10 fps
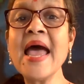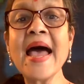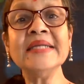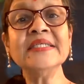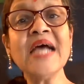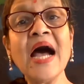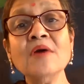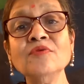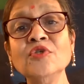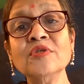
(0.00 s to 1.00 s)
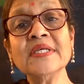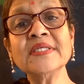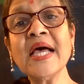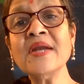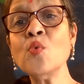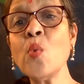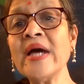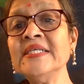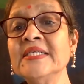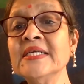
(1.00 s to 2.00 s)
and down to the
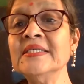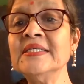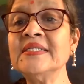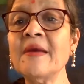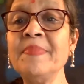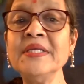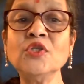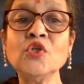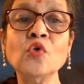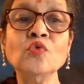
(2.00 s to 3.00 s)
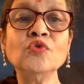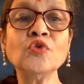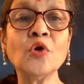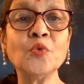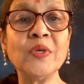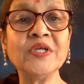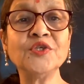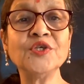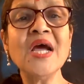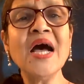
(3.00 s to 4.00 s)
sun-whitened stepping stones on
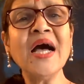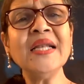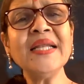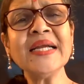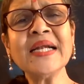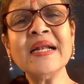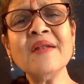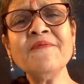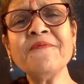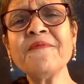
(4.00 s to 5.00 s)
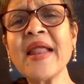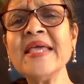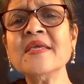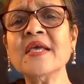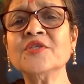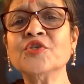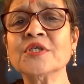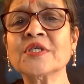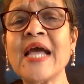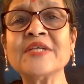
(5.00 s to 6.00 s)
which a little
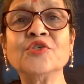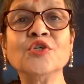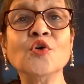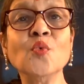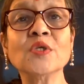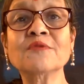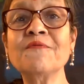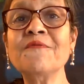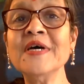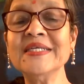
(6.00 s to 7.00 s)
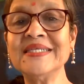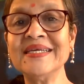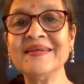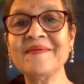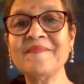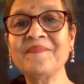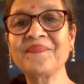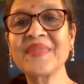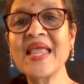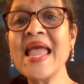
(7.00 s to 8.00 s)
flycatcher was flirting
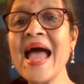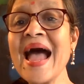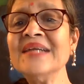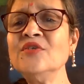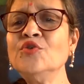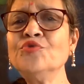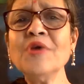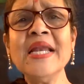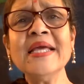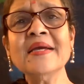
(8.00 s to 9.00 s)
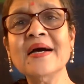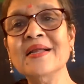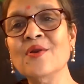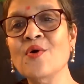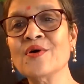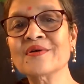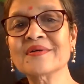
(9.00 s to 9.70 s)
and trilling along.